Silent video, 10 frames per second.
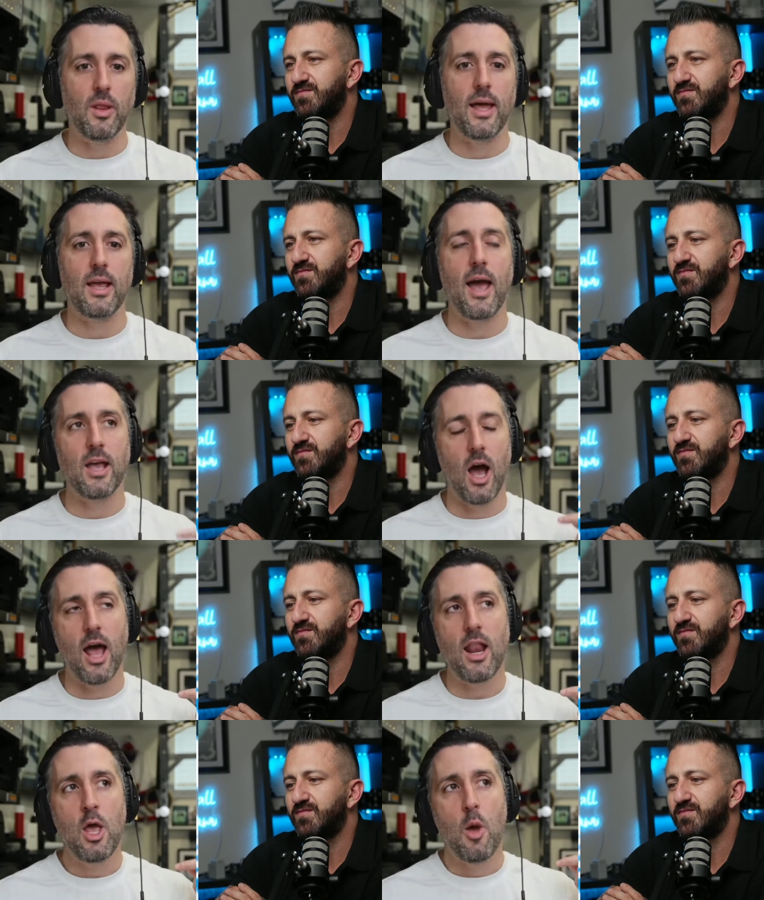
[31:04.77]
Speaker 1: Like I
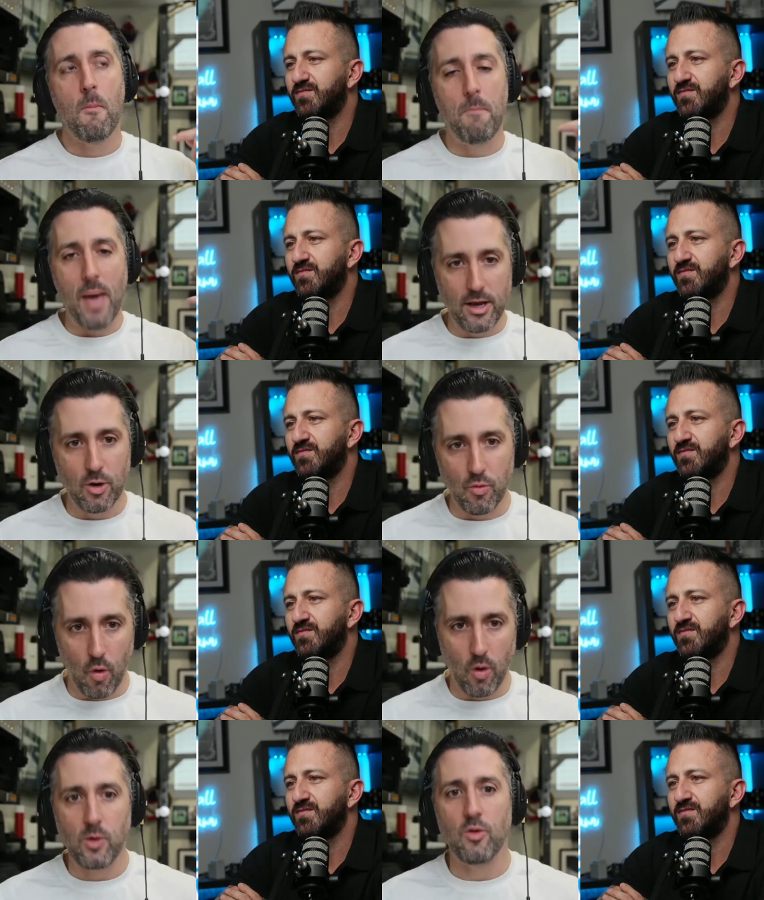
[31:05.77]
got better
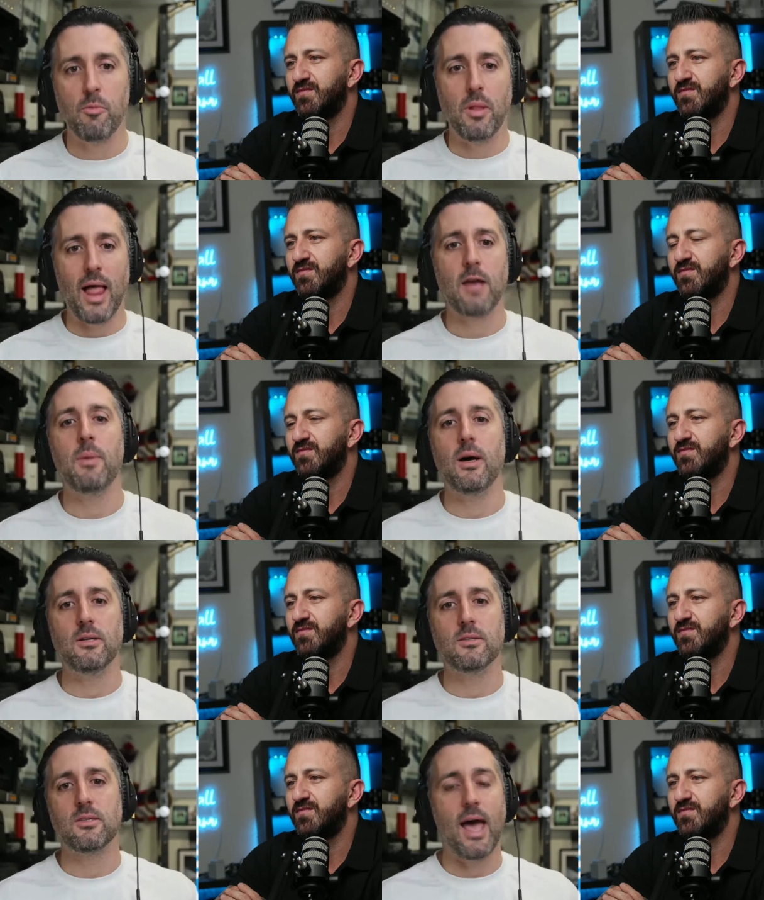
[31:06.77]
rolling with black
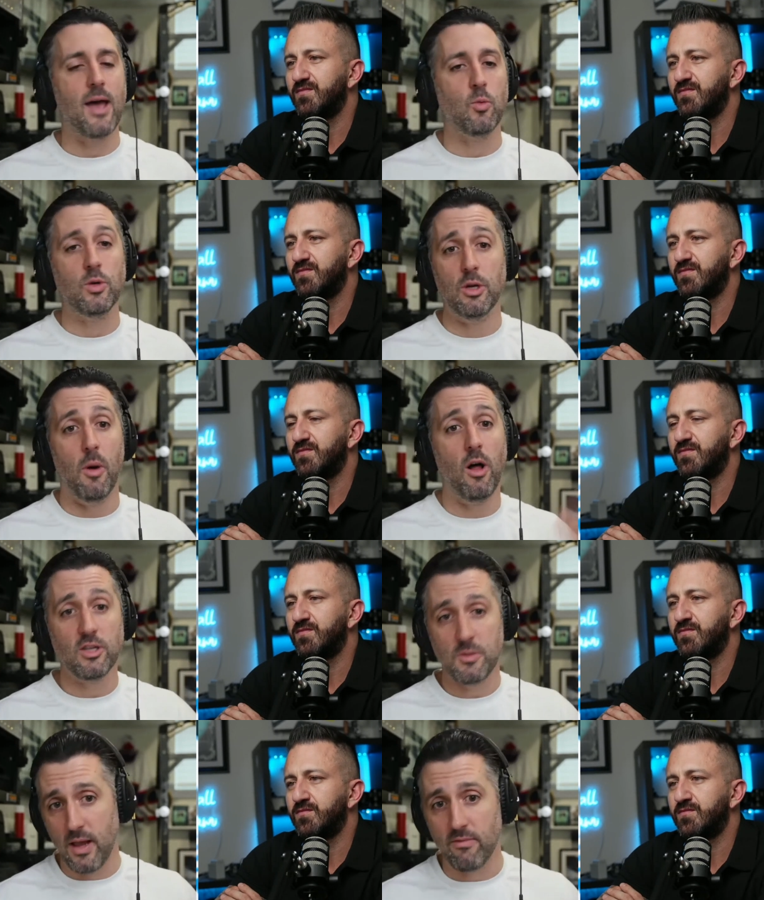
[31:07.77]
belts that would
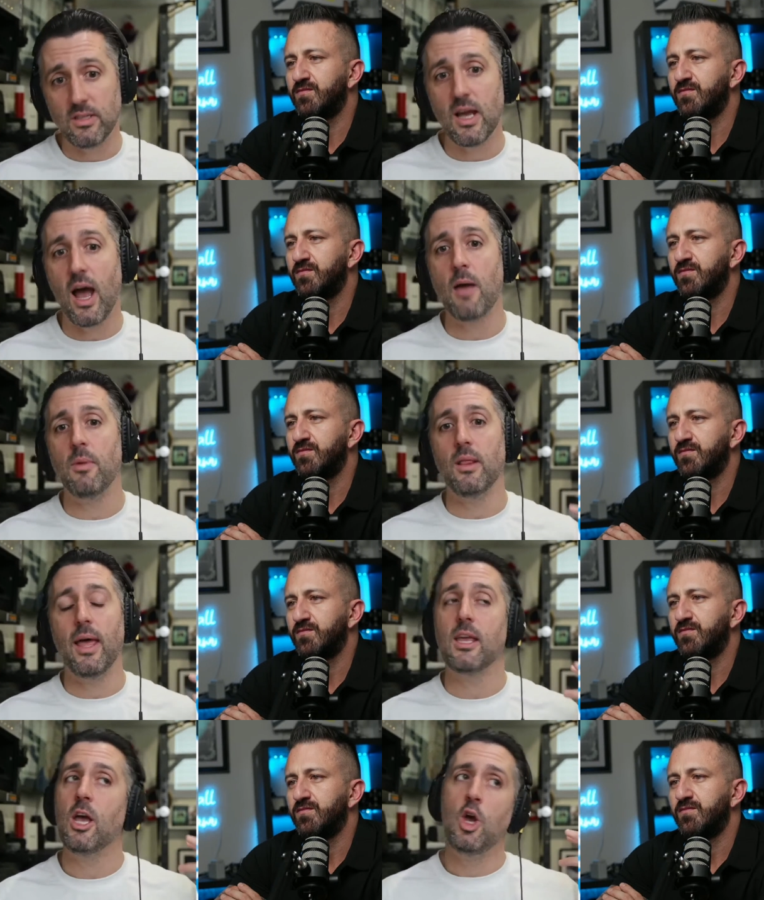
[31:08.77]
demolish me every time, but
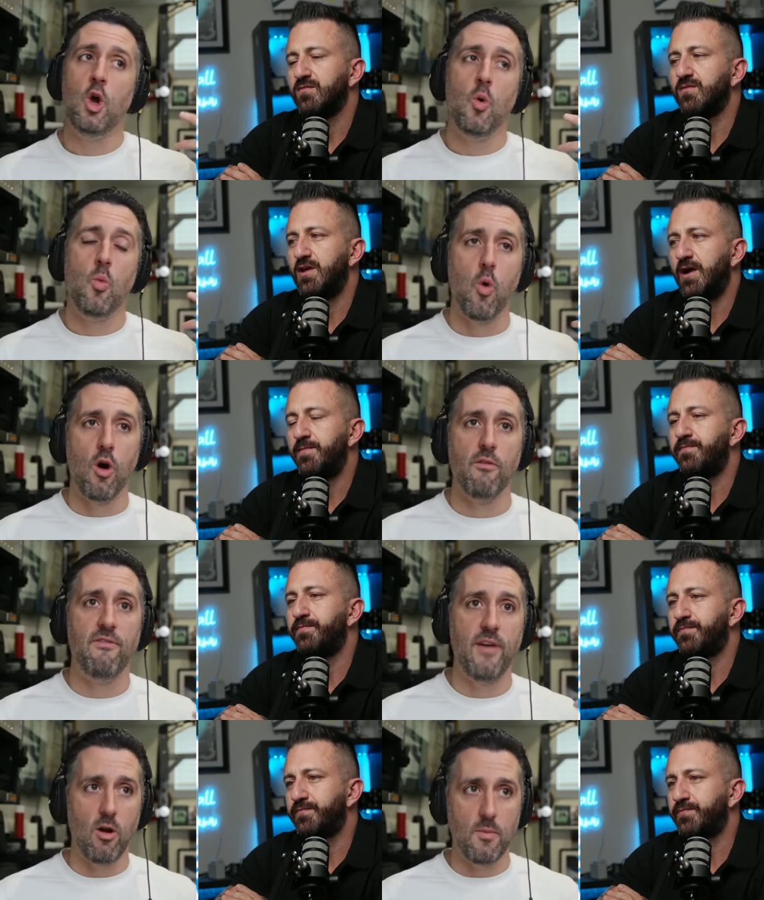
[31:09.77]
like yeah. were
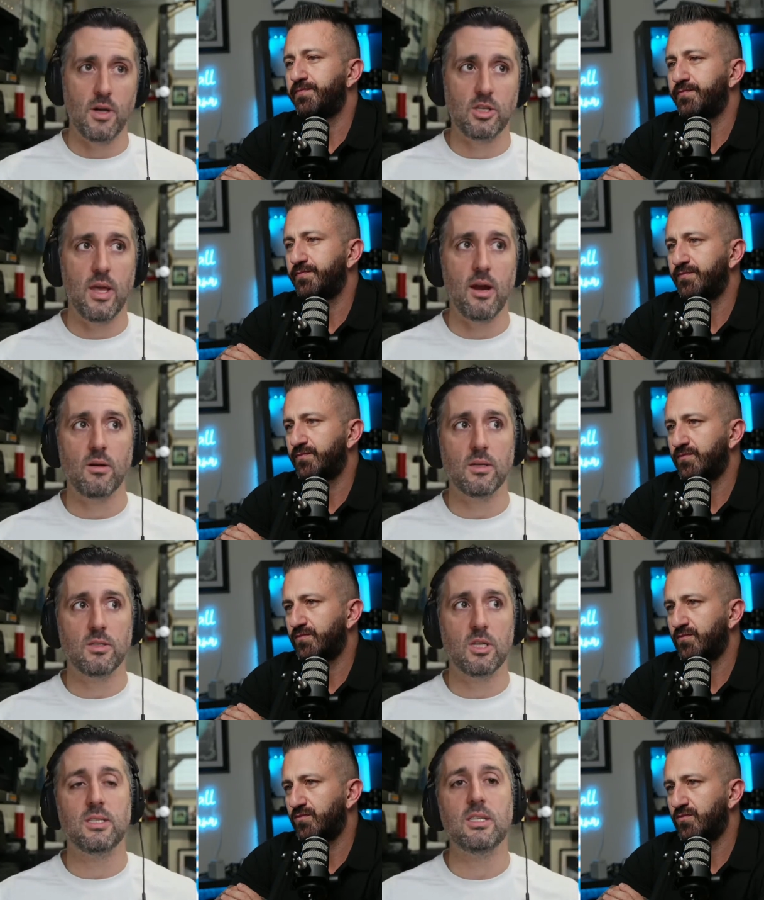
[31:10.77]
very much there to,
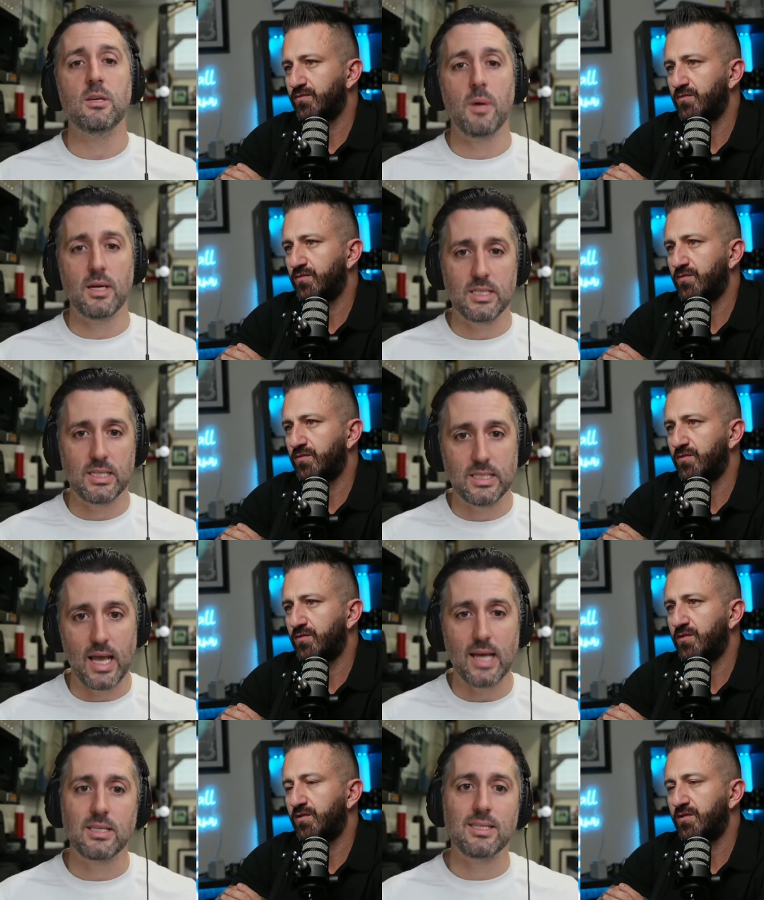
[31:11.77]
to see my
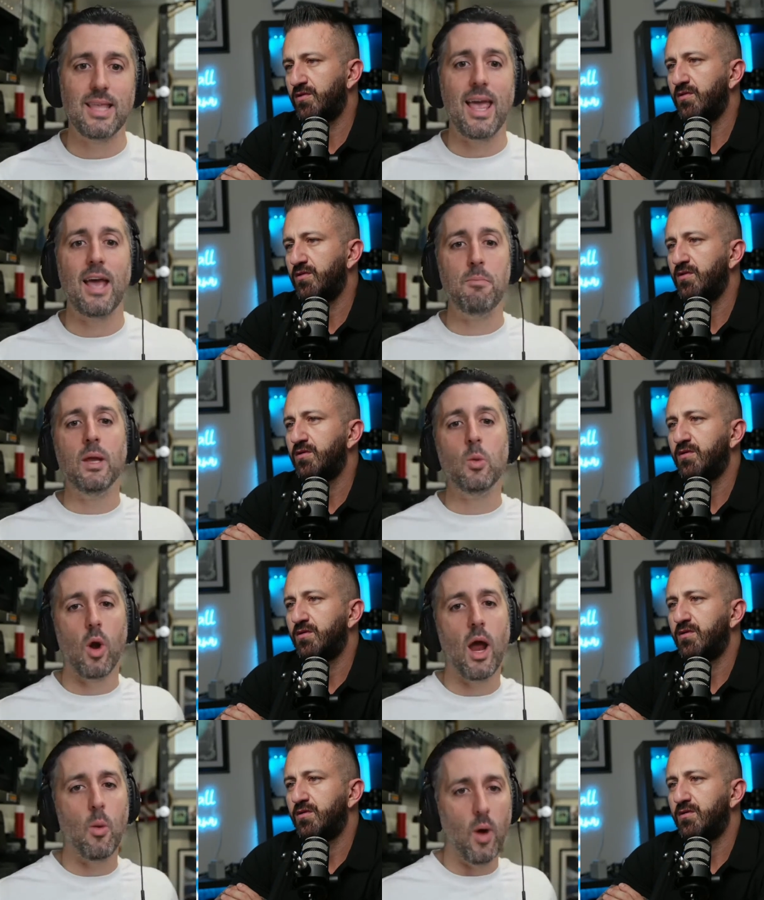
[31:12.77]
success because they had been
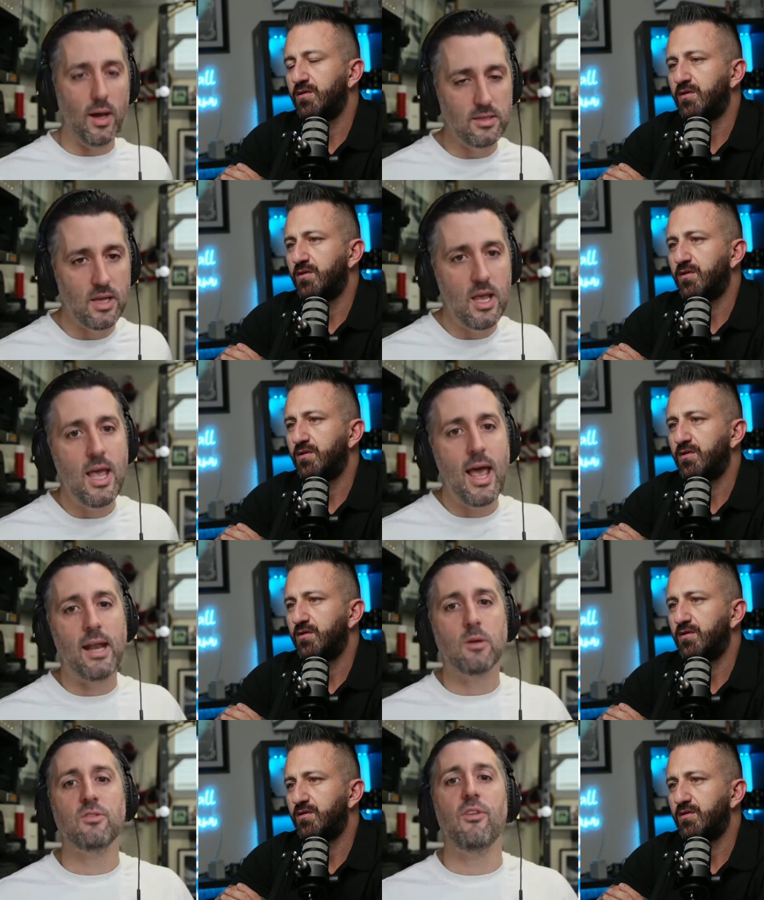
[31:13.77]
where I was.
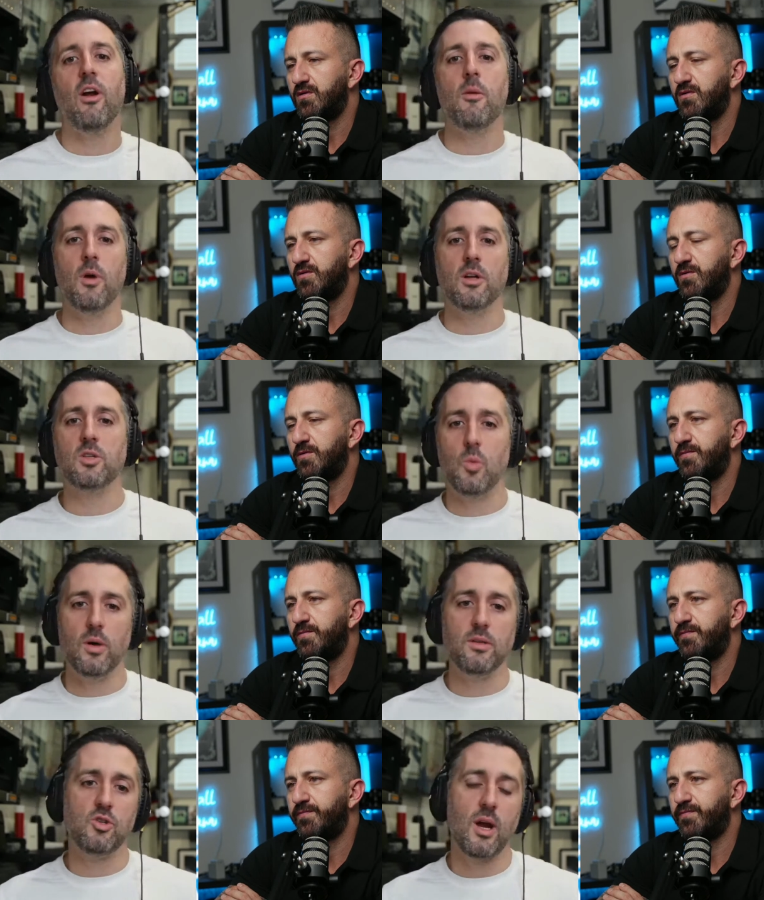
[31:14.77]
And I was very much the
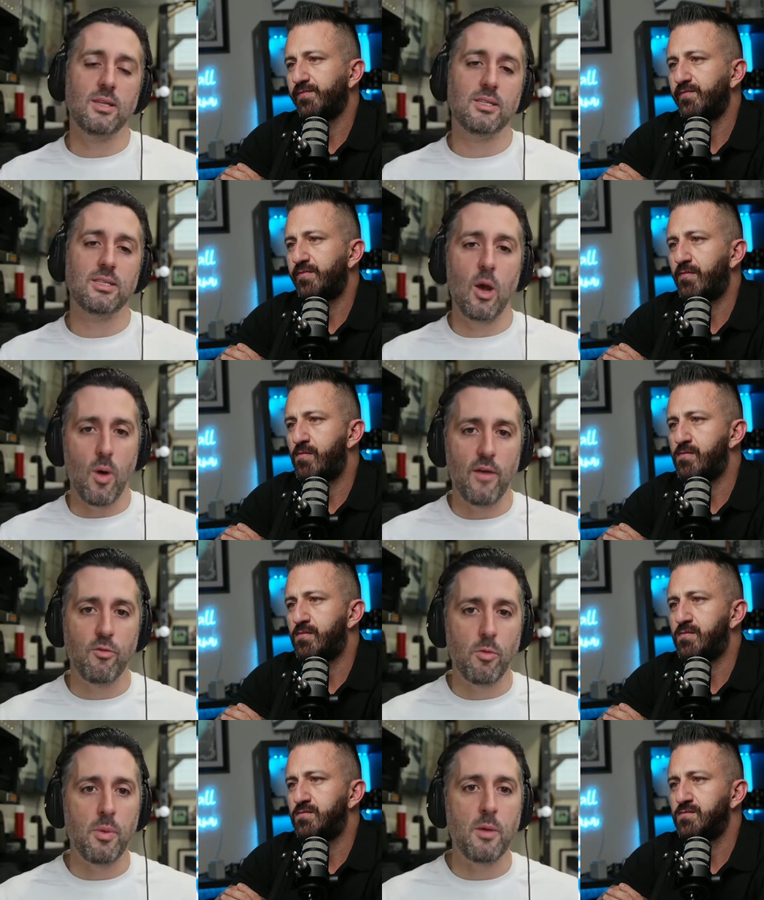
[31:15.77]
one to try and stay away
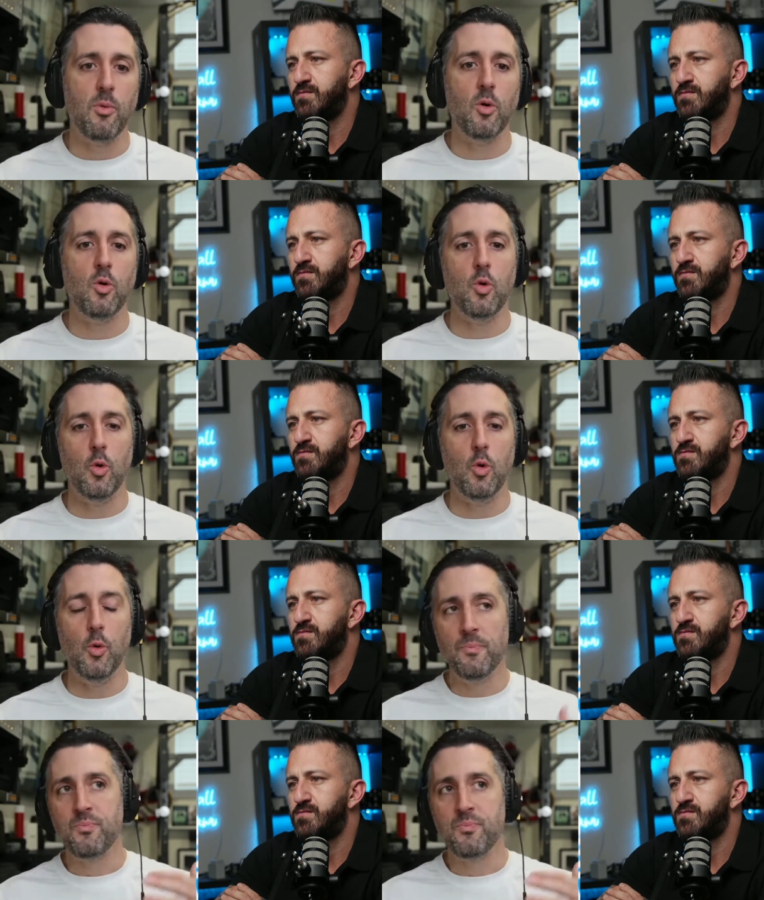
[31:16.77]
from the people who